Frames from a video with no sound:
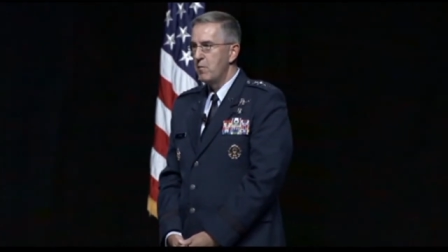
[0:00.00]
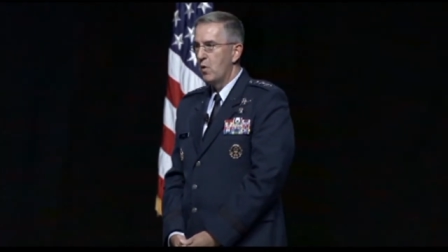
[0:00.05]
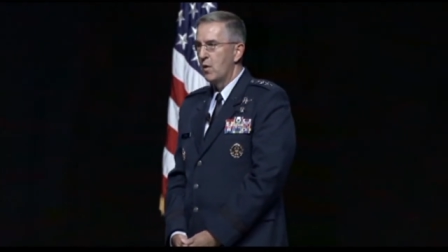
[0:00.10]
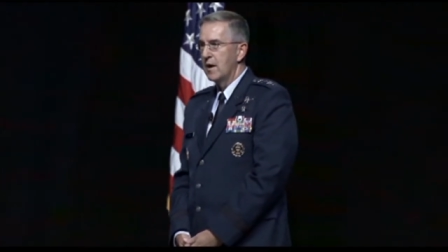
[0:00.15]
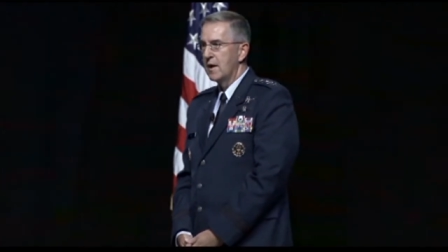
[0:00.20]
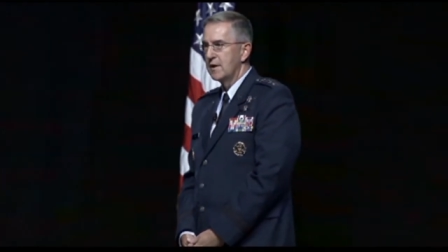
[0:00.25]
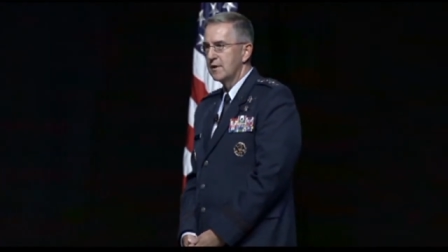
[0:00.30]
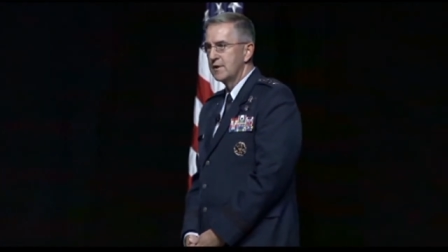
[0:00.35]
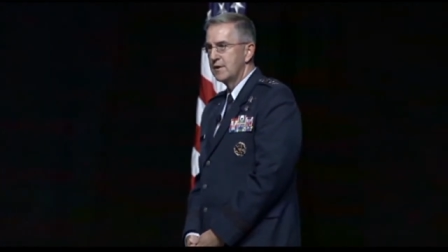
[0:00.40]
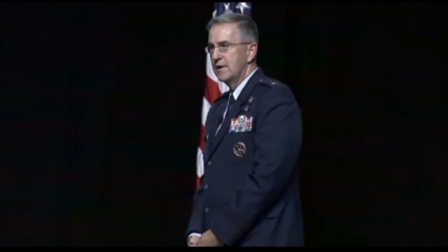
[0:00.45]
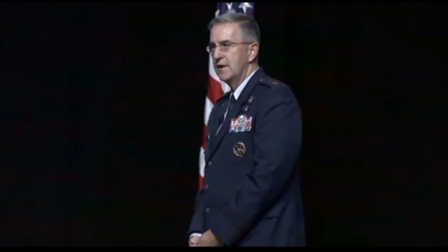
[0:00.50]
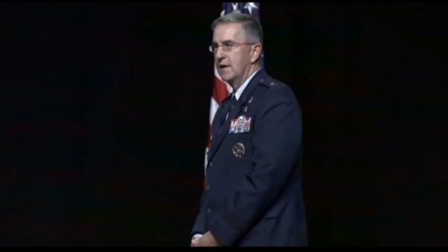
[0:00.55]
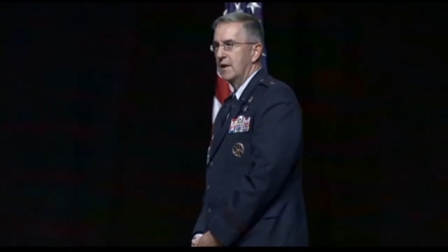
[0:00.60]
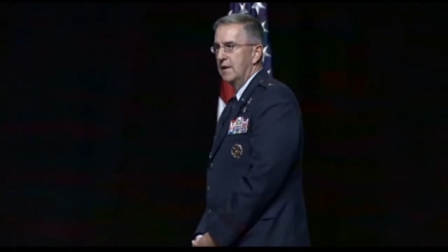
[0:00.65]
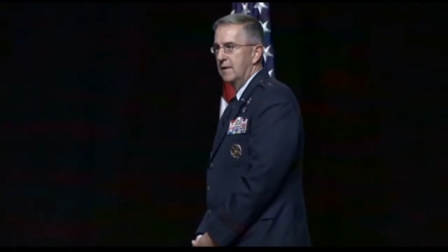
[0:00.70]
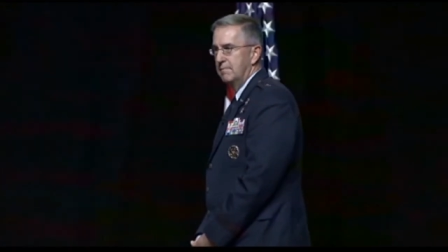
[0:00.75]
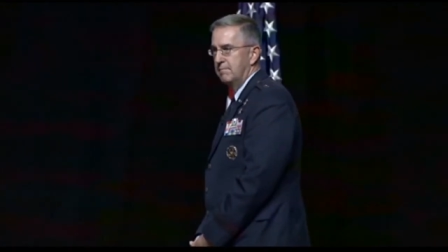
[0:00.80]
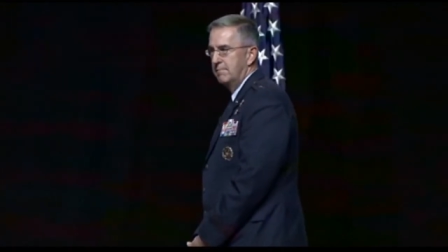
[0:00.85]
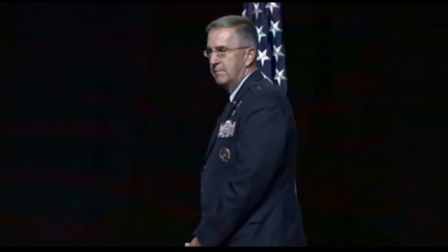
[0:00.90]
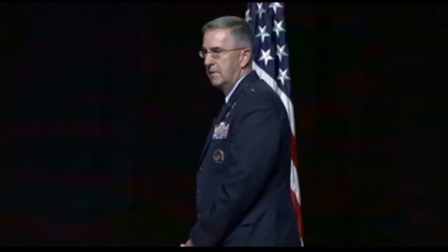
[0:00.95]
to get up every
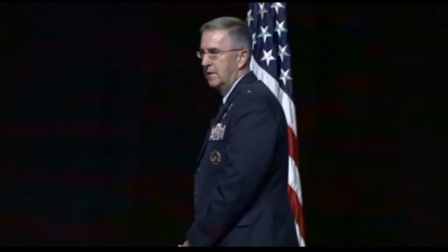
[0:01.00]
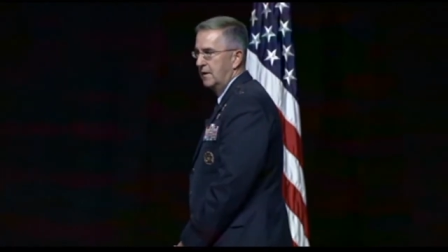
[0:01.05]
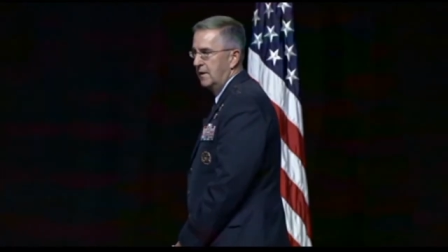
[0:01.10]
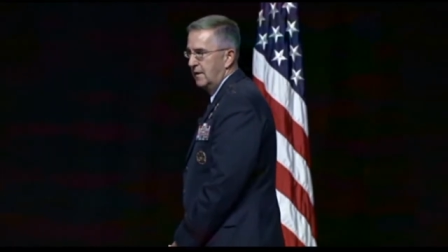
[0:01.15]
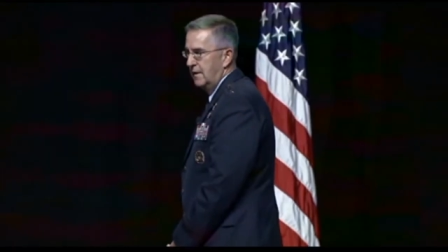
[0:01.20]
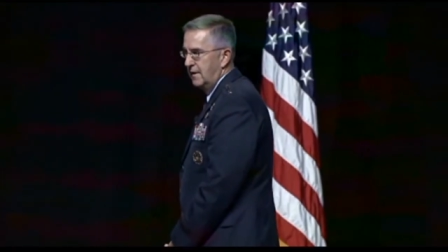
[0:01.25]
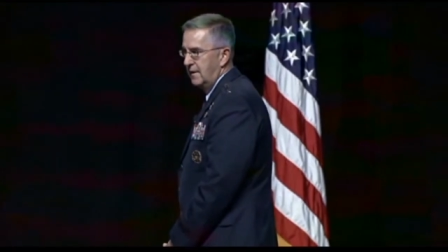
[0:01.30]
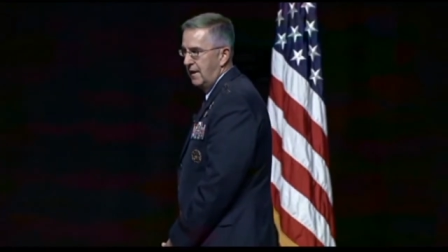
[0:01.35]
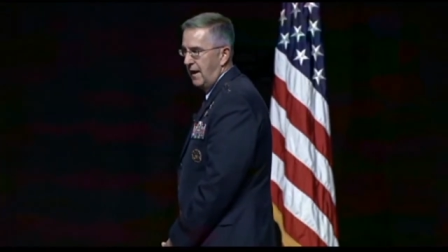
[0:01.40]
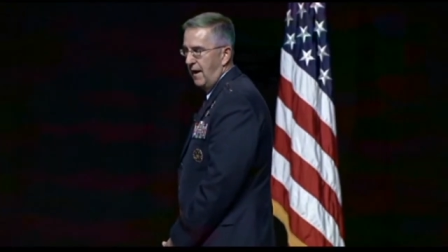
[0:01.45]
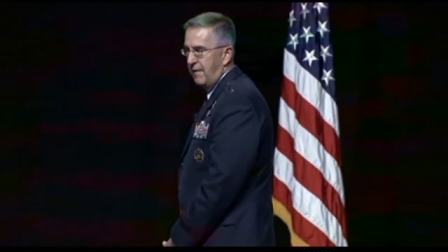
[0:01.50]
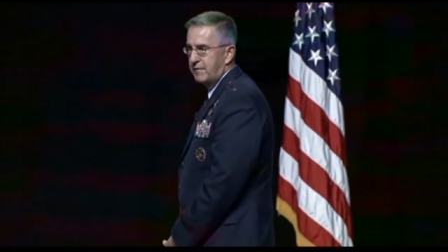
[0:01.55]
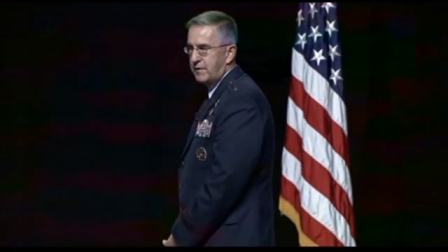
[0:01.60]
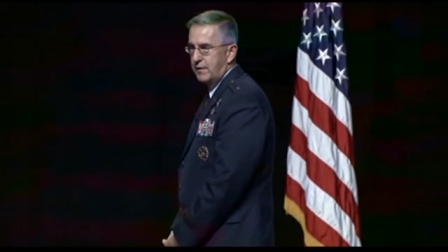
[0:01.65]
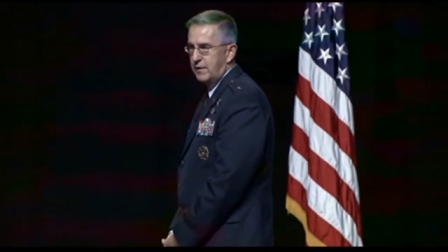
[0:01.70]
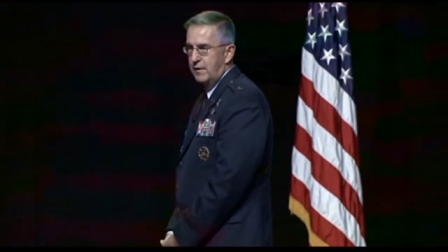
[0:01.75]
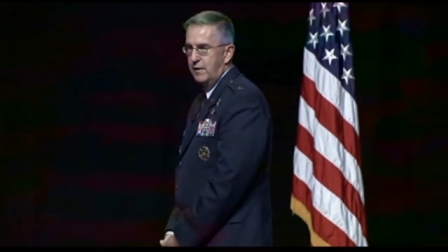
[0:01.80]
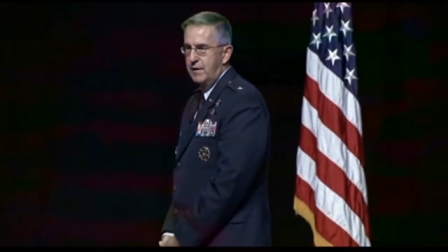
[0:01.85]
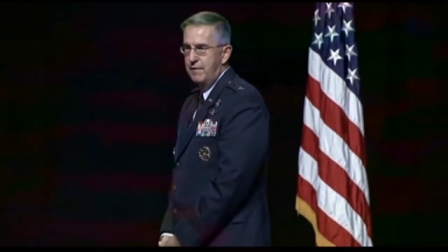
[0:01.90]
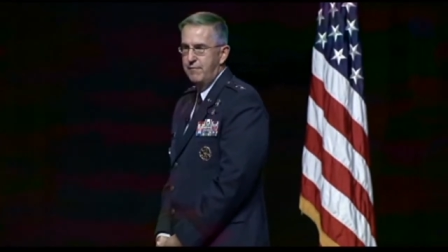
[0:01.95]
morning still
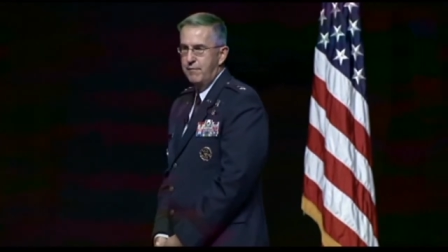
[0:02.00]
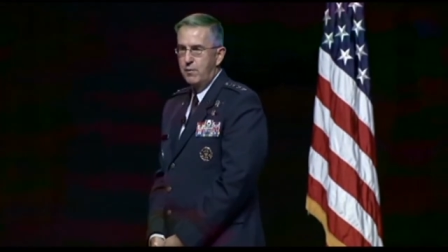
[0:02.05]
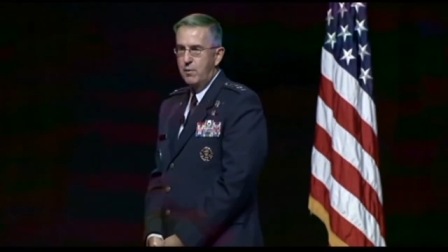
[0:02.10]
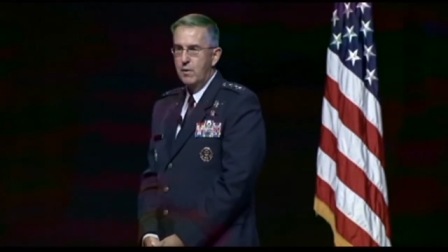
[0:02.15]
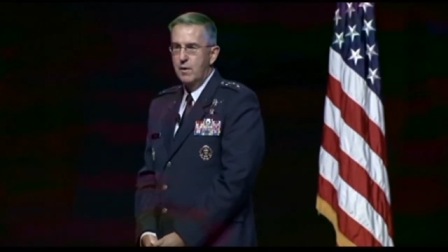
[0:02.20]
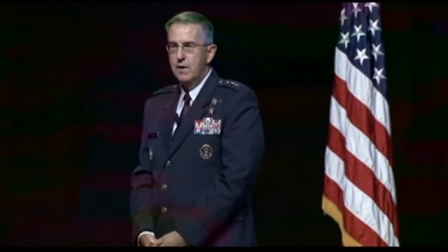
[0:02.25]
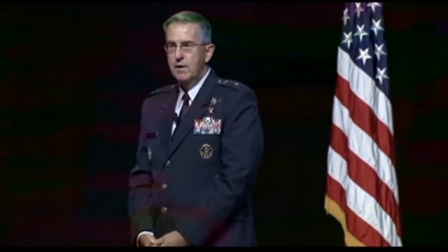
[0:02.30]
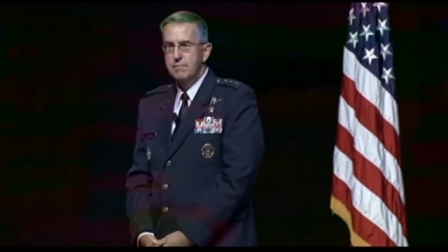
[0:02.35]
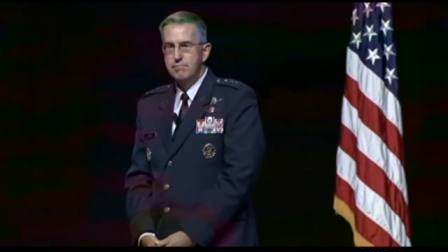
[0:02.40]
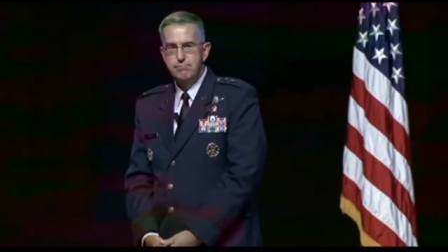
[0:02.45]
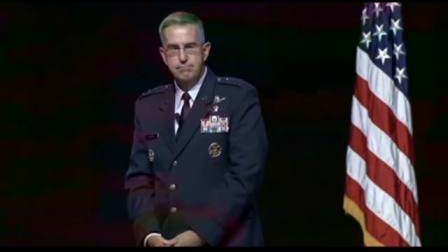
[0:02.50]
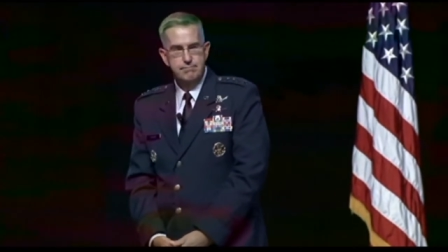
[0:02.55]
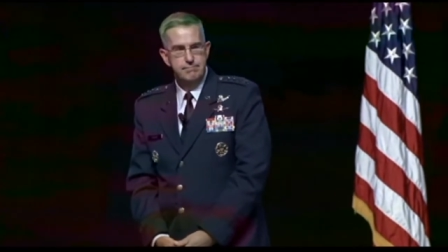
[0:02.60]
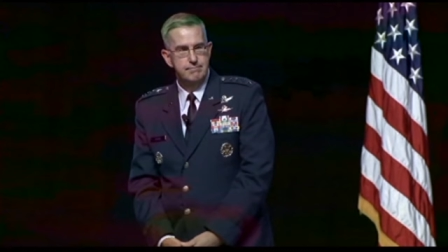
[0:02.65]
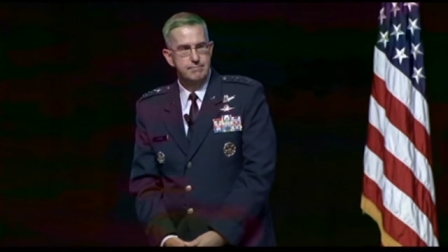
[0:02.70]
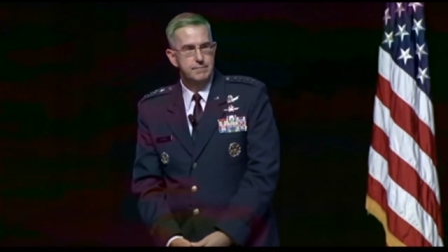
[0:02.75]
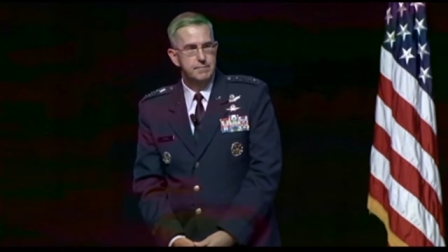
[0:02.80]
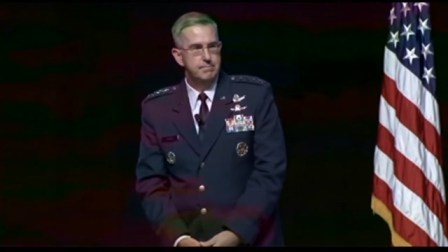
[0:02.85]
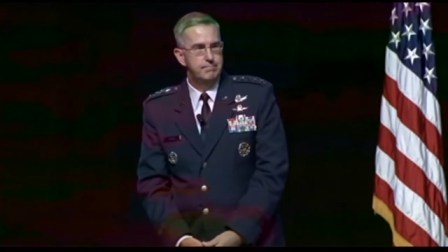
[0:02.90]
after 34